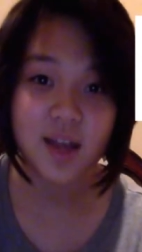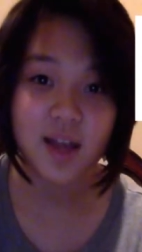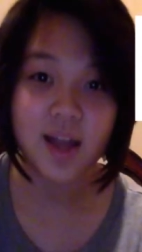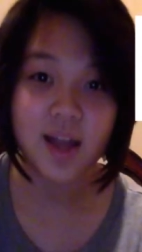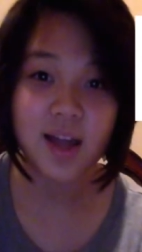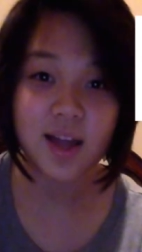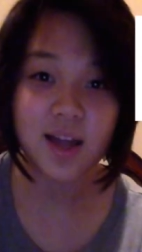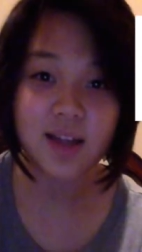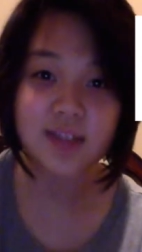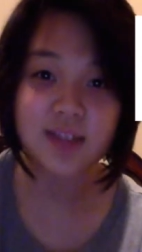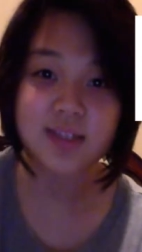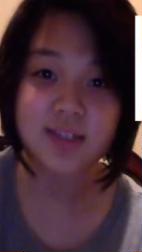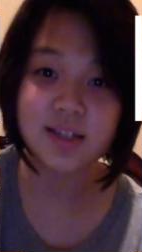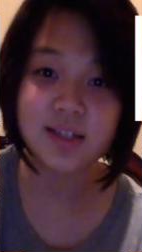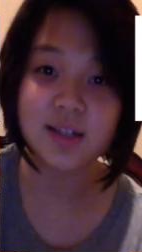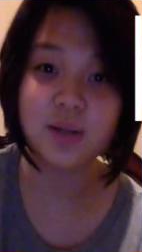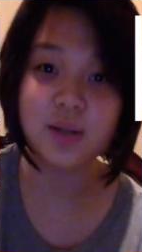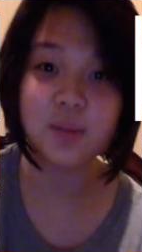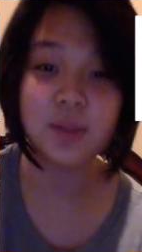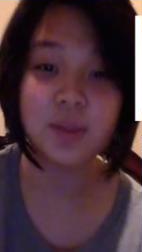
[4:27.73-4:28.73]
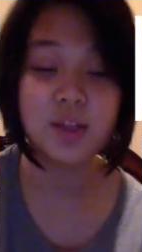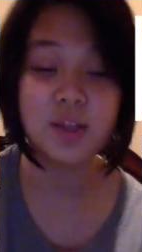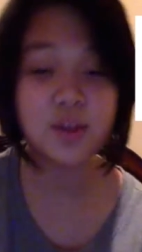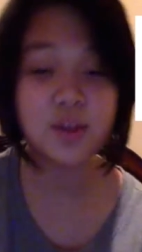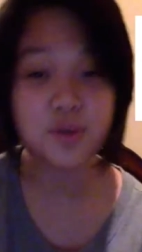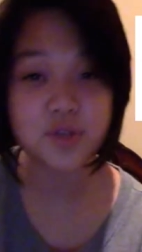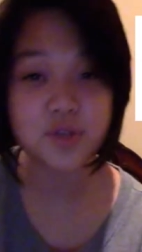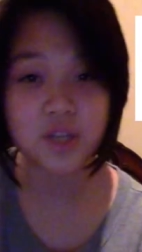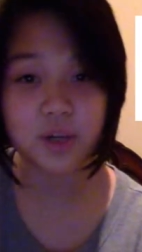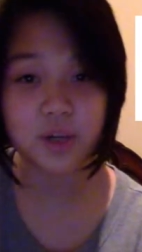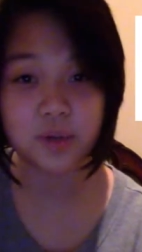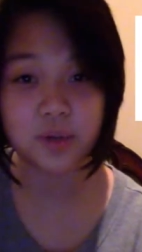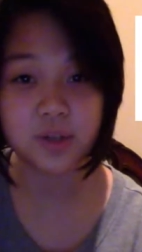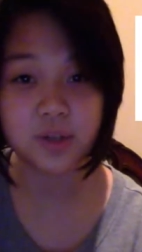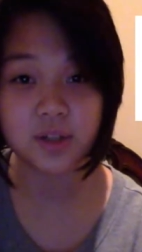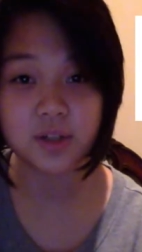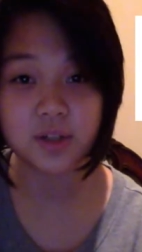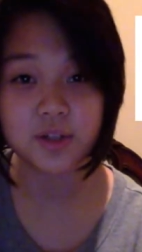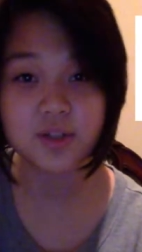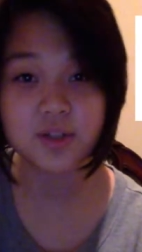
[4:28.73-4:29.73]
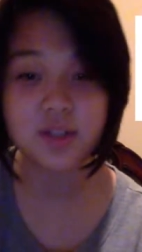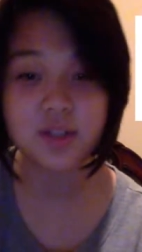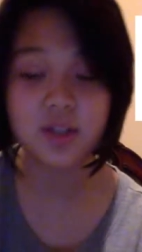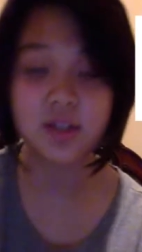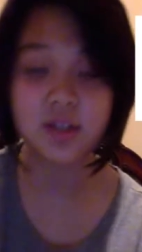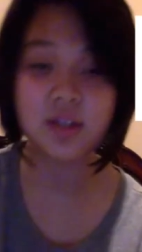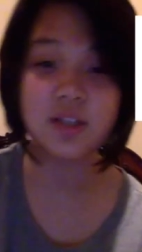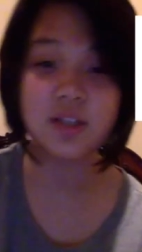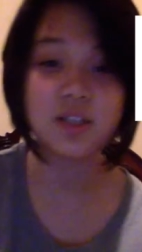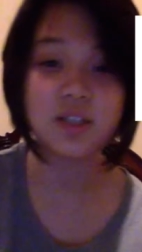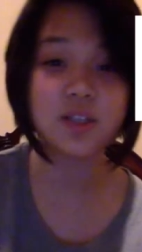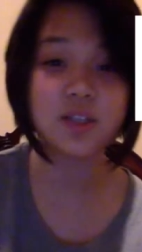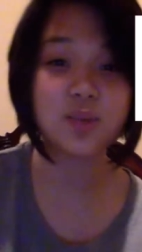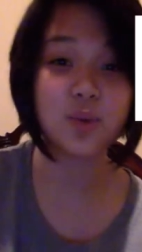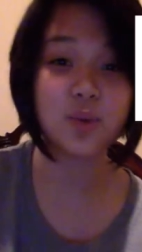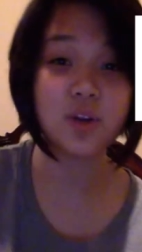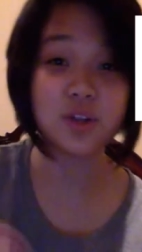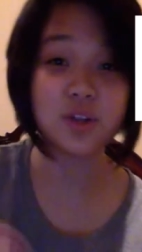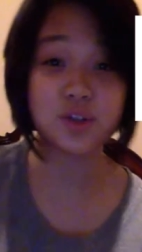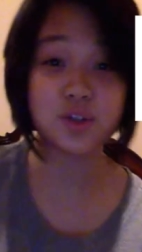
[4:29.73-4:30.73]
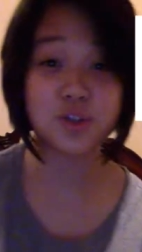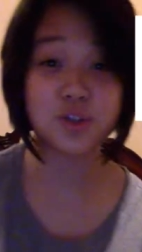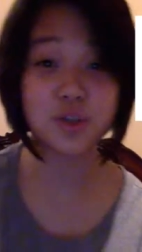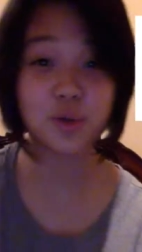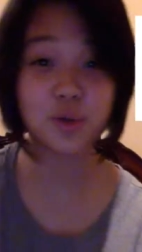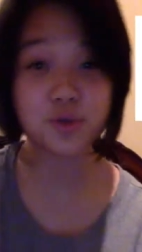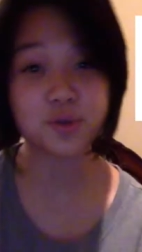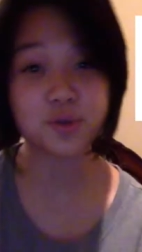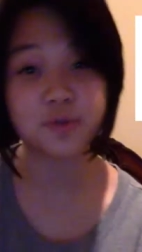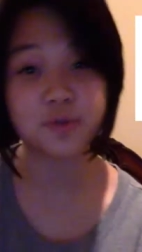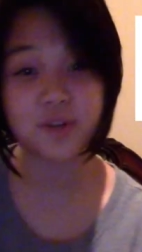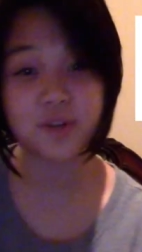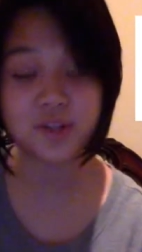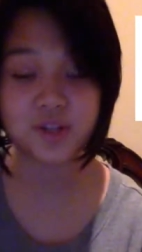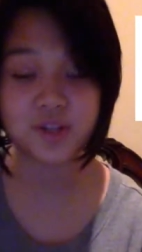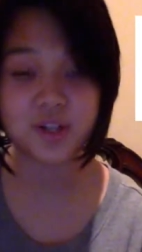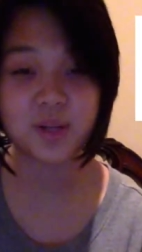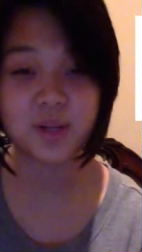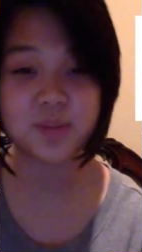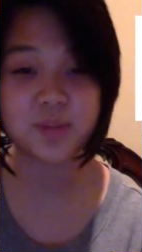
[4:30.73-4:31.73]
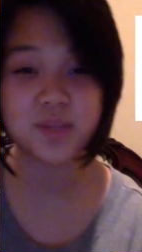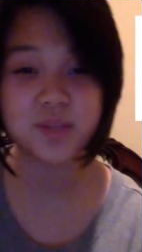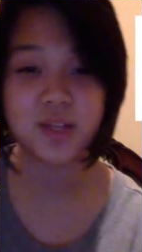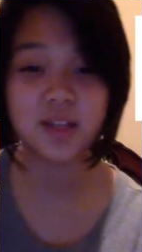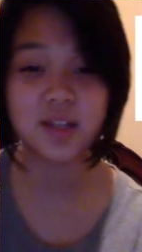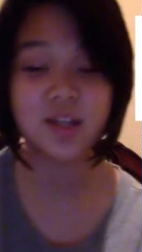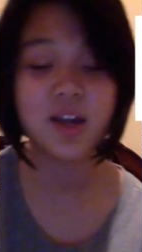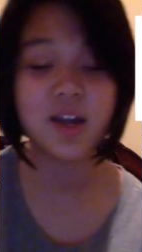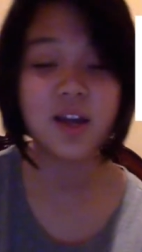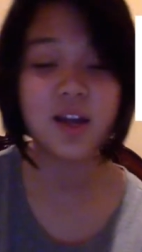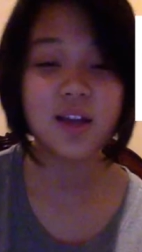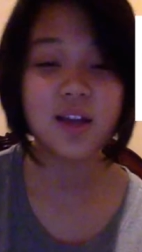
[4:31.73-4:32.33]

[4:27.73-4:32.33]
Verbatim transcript: And um, in those shadow theaters, this is where the social function comes in.